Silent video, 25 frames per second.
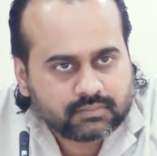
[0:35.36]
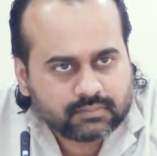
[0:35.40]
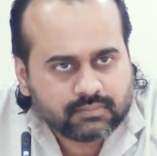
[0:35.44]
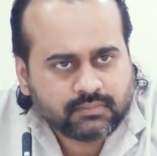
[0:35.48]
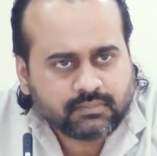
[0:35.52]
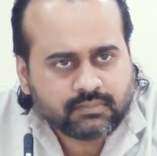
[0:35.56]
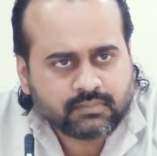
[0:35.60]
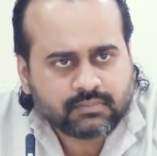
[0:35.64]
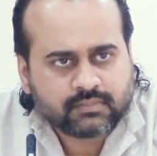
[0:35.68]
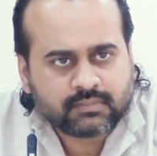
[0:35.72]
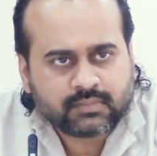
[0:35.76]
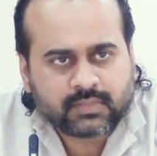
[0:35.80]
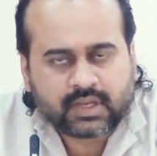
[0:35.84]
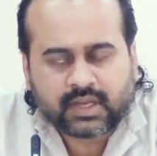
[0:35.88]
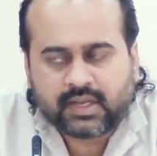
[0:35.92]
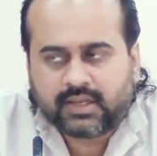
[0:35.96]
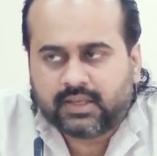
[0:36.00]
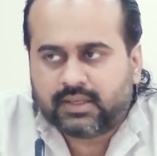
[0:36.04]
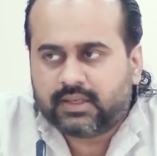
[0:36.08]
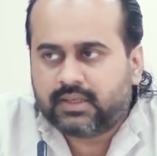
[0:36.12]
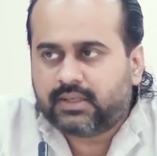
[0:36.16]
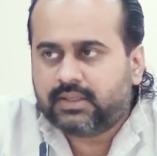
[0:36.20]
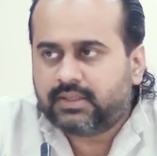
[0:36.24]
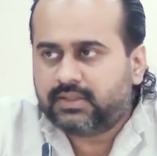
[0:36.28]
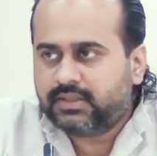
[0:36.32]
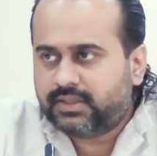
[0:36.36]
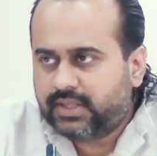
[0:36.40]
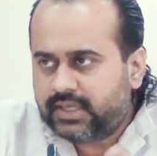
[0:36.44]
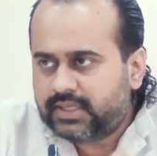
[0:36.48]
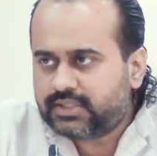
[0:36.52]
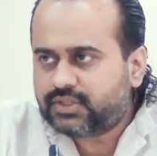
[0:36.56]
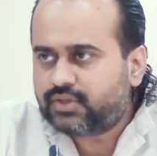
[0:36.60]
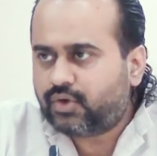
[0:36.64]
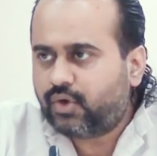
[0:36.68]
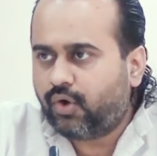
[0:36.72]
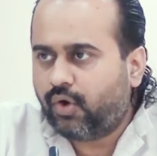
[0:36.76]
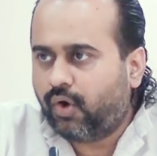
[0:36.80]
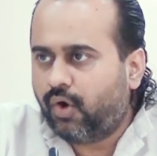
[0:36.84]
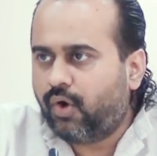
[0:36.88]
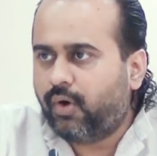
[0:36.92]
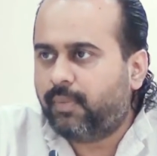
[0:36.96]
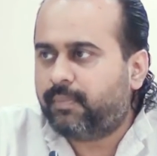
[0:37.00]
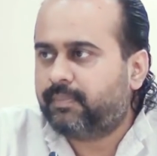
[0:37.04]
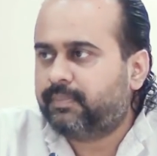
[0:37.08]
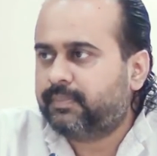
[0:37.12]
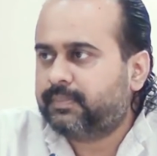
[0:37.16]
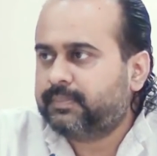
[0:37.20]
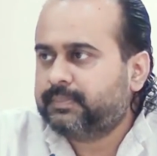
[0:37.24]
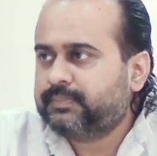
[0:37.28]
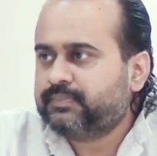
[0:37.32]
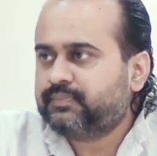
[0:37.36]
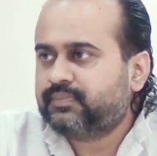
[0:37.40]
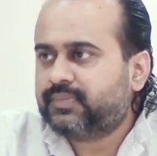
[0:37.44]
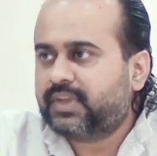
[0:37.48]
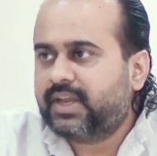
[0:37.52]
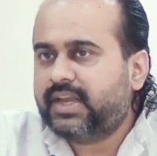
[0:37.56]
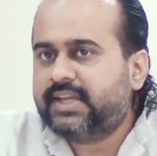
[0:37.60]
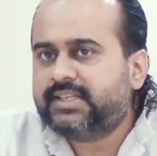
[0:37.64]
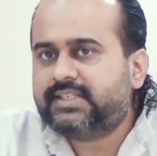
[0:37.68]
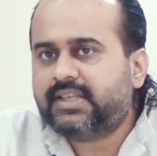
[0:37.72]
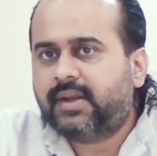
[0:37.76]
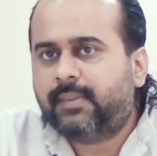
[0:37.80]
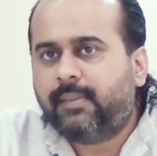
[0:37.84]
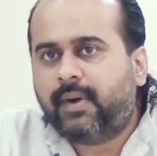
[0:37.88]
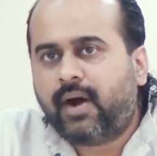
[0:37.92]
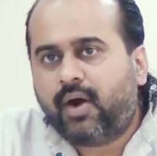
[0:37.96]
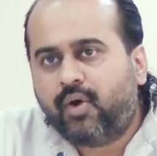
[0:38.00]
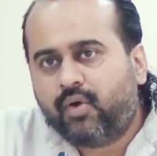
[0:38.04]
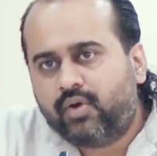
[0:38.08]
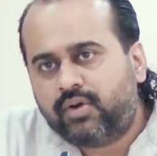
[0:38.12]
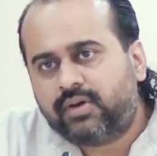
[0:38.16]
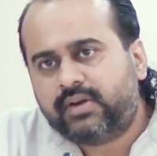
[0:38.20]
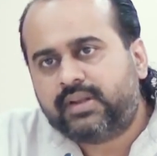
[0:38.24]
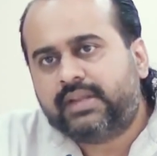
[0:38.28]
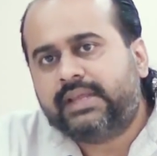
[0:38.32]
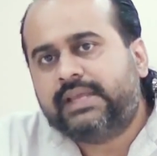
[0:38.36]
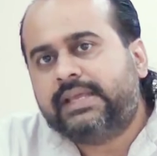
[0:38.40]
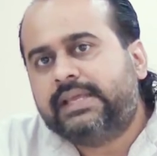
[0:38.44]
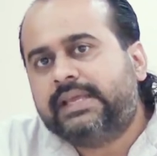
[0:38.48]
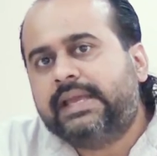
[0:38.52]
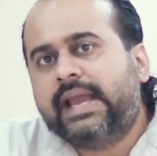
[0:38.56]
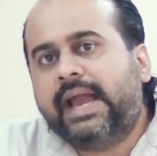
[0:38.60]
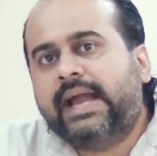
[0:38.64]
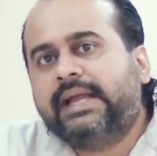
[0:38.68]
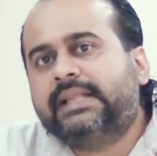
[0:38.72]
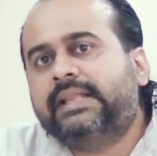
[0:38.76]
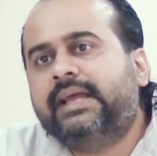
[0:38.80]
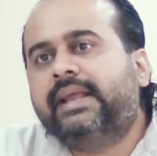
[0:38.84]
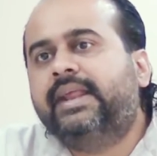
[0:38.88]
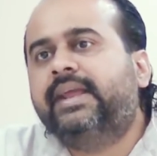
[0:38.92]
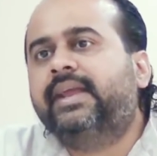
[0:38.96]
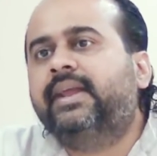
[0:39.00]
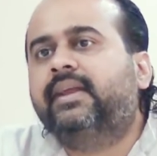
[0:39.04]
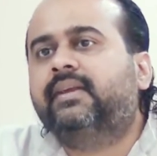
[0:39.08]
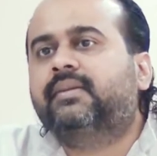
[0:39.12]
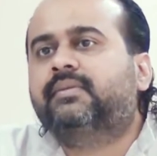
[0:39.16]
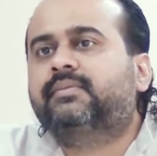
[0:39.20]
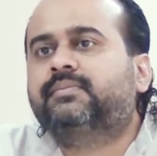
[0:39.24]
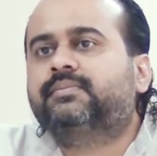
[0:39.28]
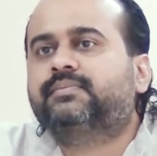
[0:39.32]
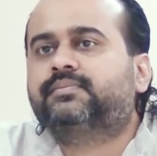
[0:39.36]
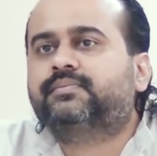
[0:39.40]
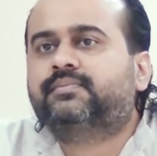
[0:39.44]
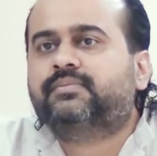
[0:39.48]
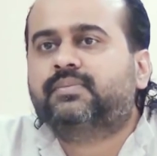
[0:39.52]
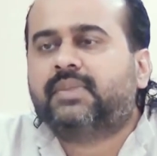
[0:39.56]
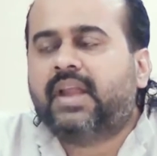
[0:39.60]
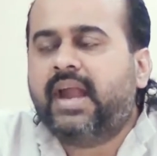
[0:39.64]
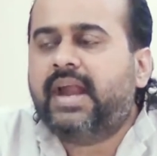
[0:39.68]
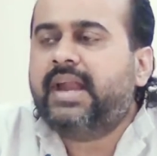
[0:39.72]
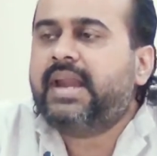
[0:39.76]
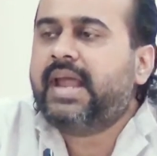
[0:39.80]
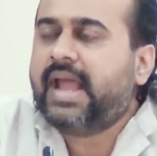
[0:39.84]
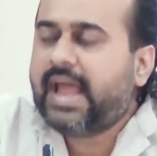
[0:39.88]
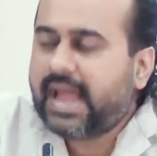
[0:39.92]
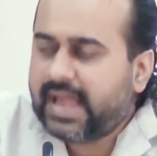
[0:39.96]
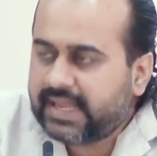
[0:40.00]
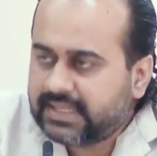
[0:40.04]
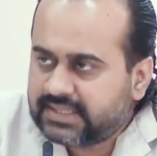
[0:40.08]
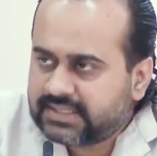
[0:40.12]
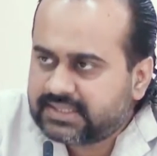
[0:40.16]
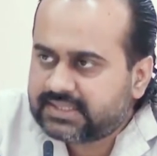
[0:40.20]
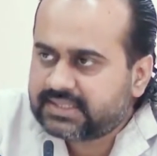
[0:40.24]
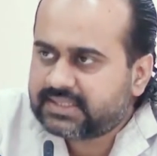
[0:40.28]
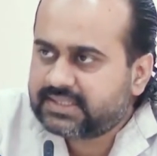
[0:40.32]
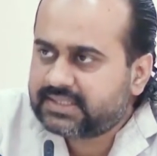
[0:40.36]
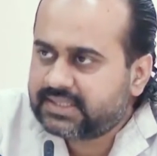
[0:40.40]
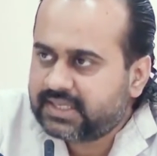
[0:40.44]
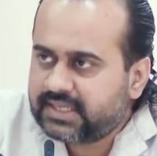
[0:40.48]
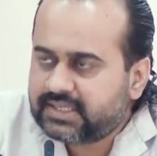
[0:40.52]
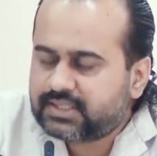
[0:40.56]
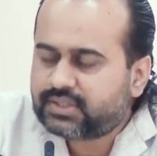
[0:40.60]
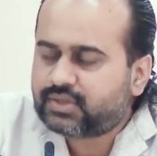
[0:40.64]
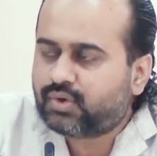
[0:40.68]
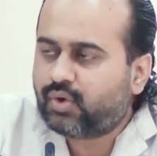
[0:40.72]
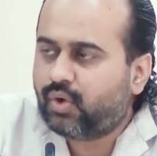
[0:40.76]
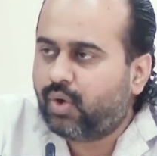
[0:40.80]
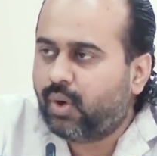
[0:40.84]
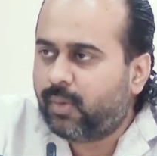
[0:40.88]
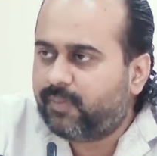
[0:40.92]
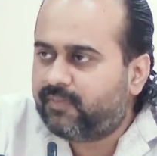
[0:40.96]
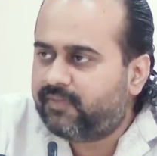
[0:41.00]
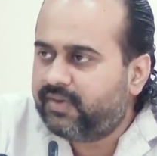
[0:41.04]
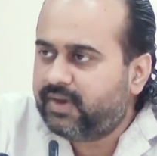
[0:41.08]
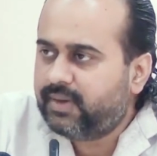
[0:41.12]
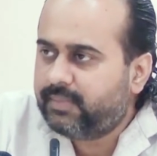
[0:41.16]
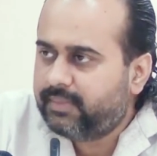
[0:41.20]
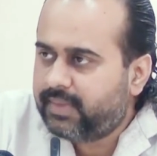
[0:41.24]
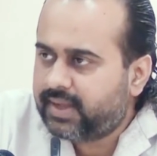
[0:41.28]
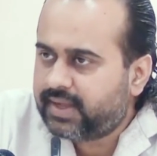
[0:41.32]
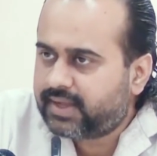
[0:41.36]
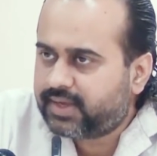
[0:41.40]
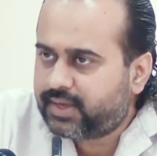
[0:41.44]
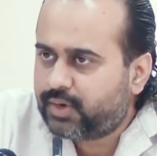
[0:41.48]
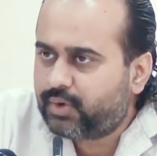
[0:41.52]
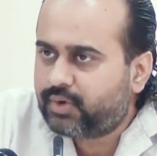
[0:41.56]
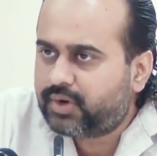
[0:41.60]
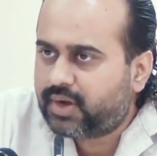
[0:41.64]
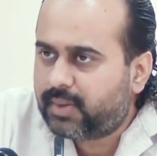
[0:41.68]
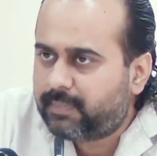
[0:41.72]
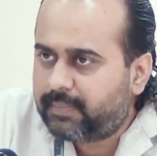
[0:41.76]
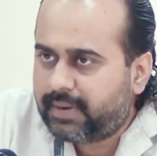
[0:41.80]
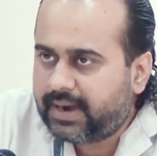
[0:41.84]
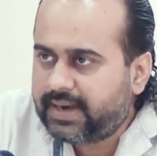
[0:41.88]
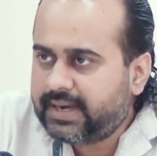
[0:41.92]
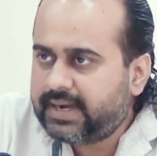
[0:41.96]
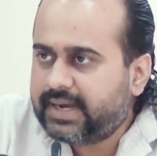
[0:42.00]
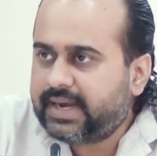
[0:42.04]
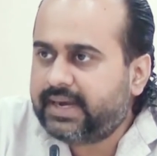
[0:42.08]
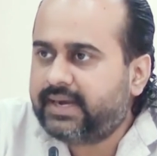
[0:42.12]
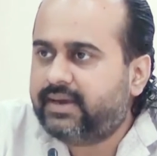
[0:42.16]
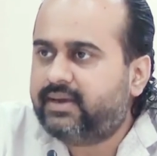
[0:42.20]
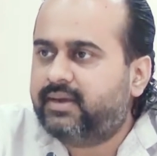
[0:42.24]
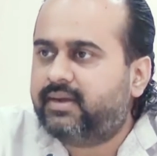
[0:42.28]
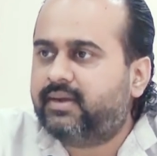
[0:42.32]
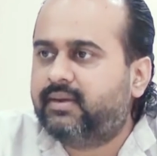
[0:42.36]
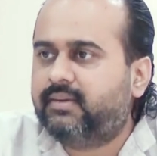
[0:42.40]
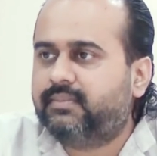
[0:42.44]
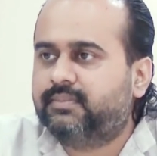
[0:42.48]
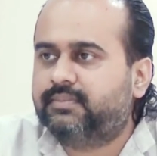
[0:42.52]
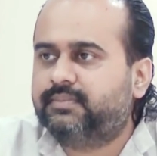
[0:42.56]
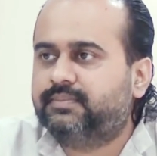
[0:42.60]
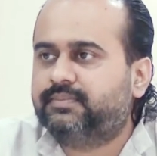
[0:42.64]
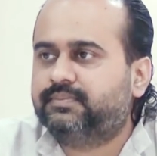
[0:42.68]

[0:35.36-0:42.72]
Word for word: Hmm? This hope is about gathering, and hence, this hope will make you dependent.